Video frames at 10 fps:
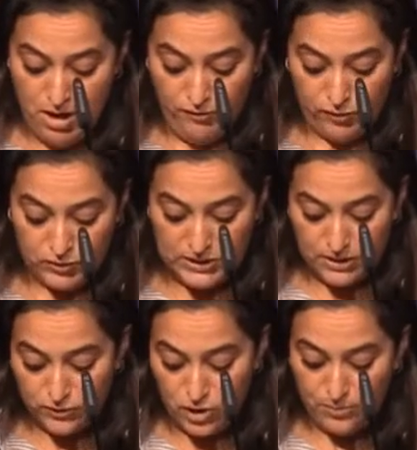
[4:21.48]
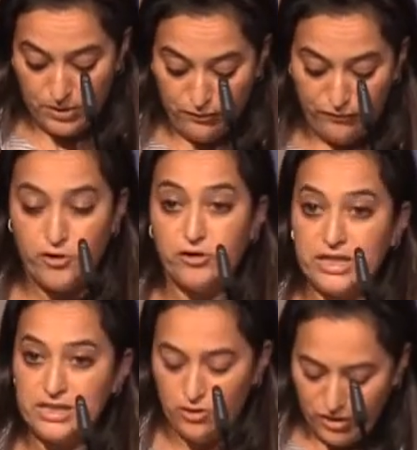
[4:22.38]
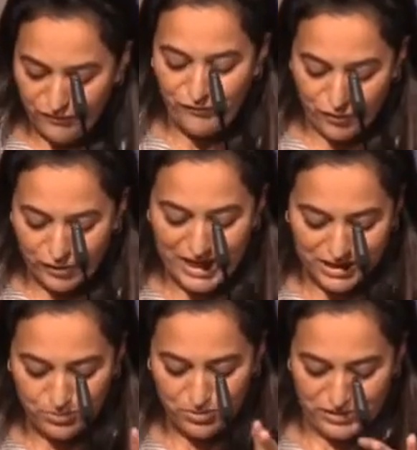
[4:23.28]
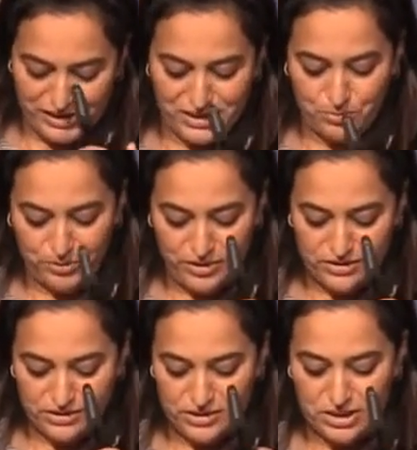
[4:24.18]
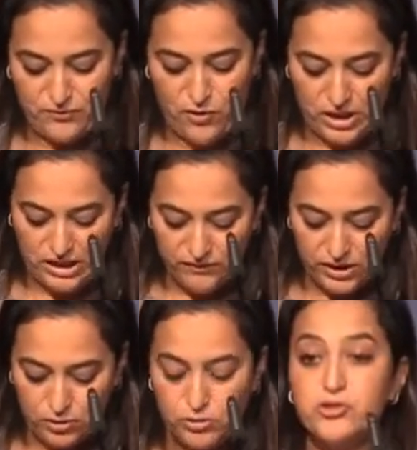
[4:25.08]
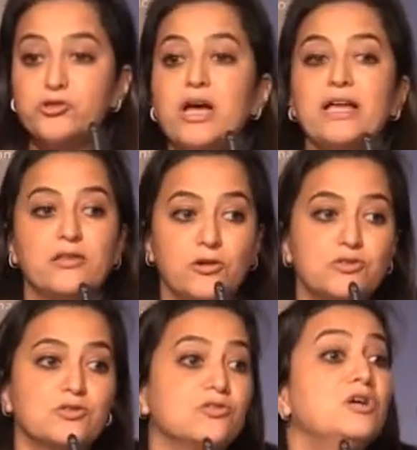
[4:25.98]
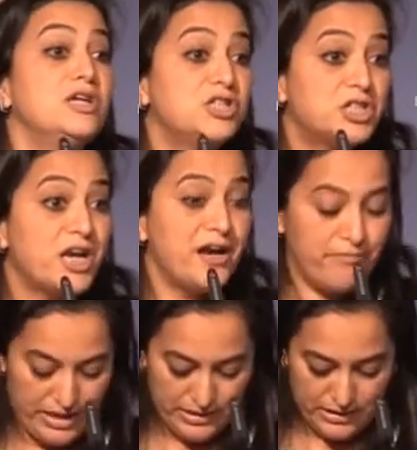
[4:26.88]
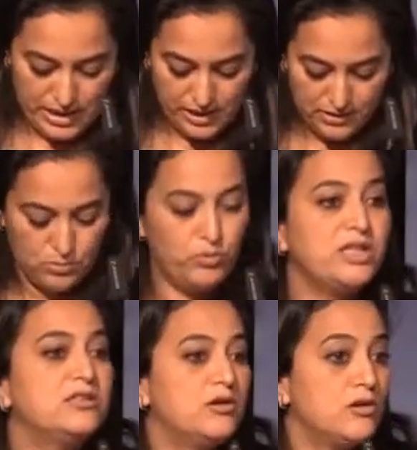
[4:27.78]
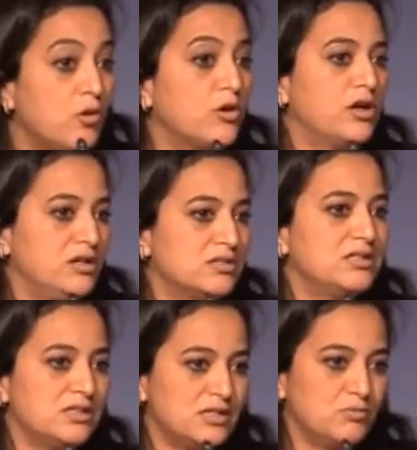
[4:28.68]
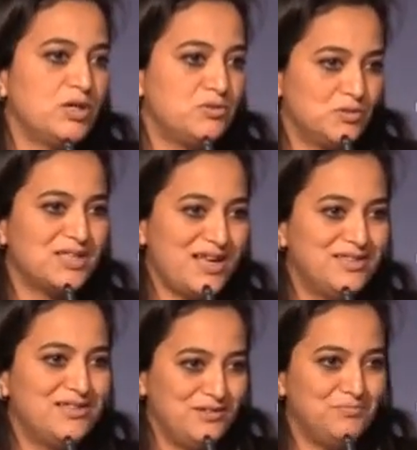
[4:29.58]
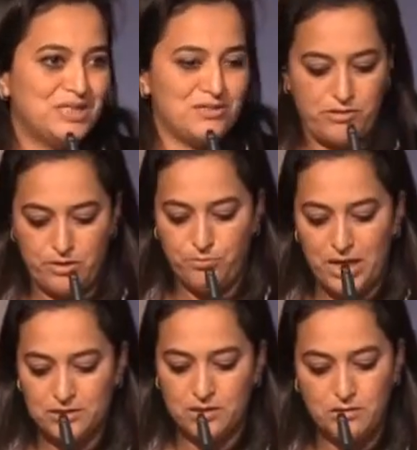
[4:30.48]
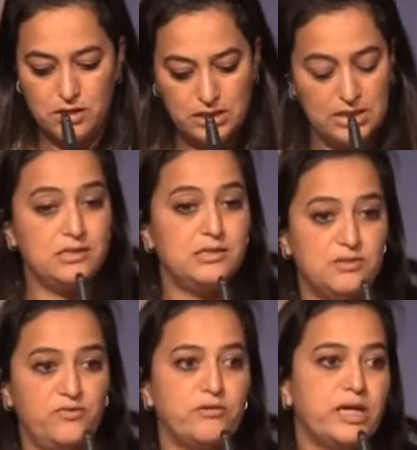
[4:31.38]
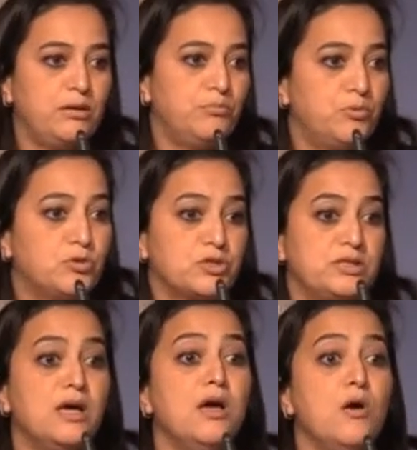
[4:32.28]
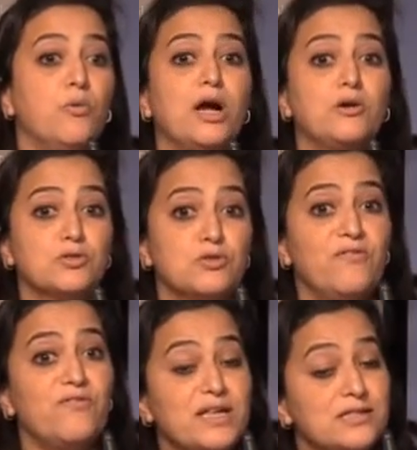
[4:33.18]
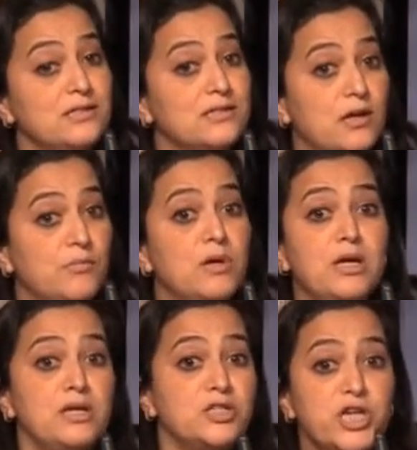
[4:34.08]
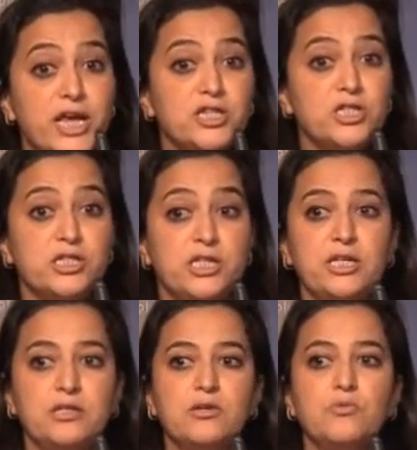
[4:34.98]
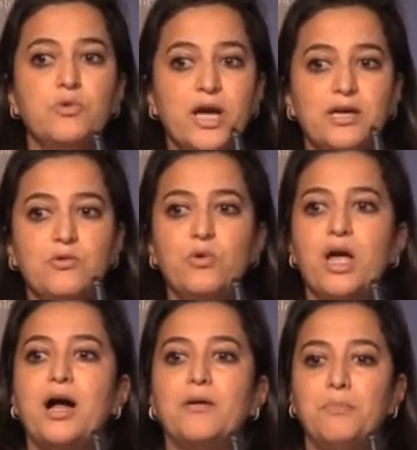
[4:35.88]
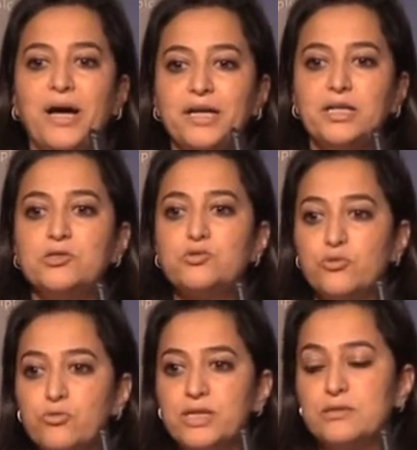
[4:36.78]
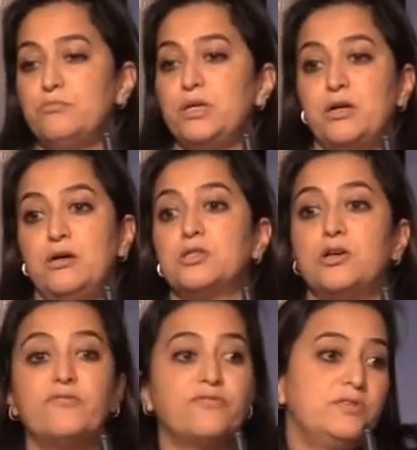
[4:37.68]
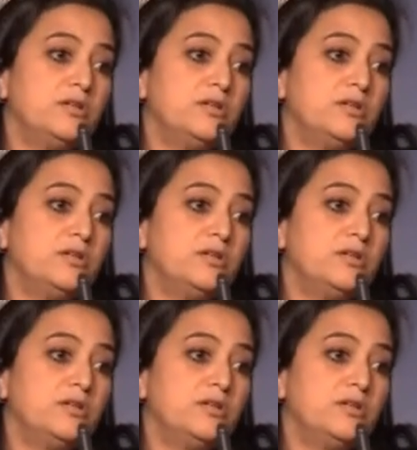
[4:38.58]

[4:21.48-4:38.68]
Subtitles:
for some unforgettable experiences, for living culture, and also sharing things with the locals. This is what you said, Mr. Ambassador, and it is very important. We are also facing some changes in the way we are buying tourism because of